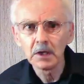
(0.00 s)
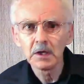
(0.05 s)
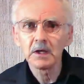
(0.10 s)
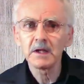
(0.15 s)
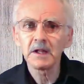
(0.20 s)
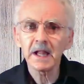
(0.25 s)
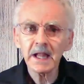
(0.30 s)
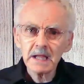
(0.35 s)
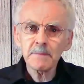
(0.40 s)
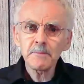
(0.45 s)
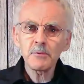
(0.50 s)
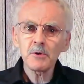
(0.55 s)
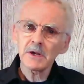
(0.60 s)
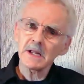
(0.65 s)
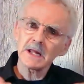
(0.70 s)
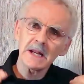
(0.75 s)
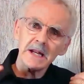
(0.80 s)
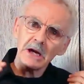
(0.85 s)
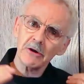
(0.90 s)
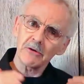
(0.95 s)
laboring
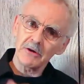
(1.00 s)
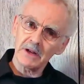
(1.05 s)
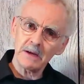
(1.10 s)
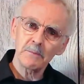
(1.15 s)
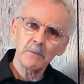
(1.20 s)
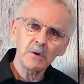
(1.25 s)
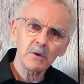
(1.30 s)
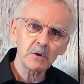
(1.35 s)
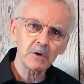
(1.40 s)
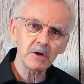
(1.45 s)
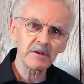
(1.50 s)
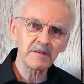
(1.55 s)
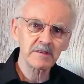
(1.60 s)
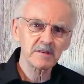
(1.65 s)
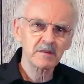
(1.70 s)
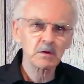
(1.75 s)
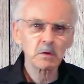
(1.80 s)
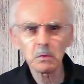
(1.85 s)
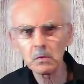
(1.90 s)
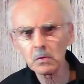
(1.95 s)
in our neighborhoods,
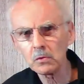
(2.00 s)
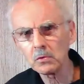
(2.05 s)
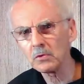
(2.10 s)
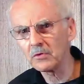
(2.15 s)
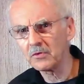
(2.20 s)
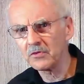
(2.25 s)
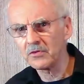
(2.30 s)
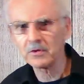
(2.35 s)
schools,